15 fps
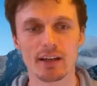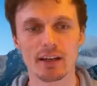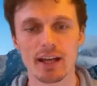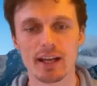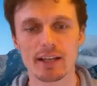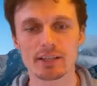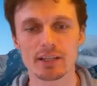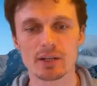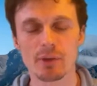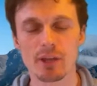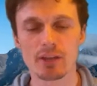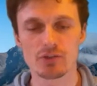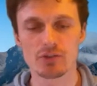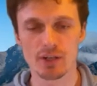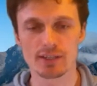It's going to be
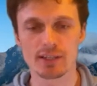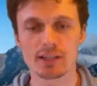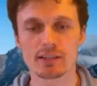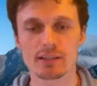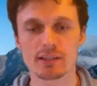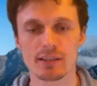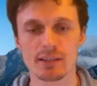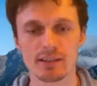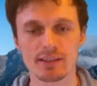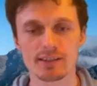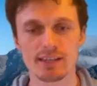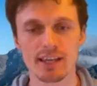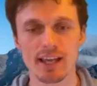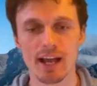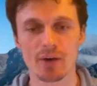interesting to
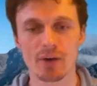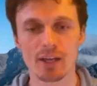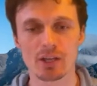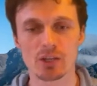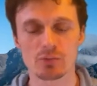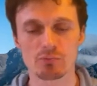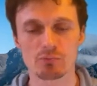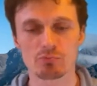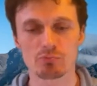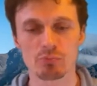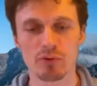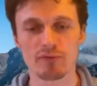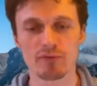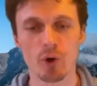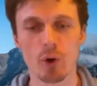see how each
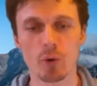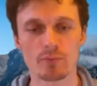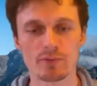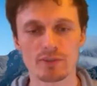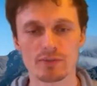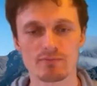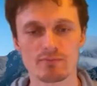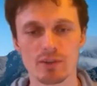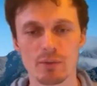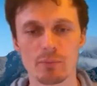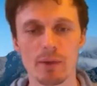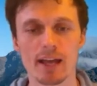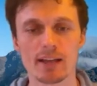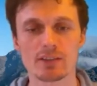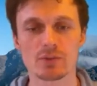performs
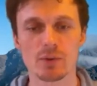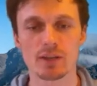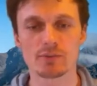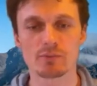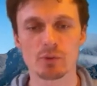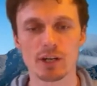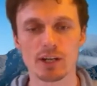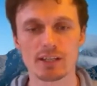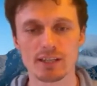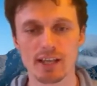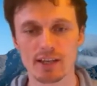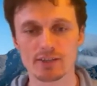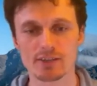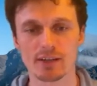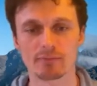compared to its
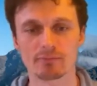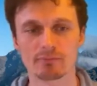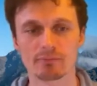predecessor.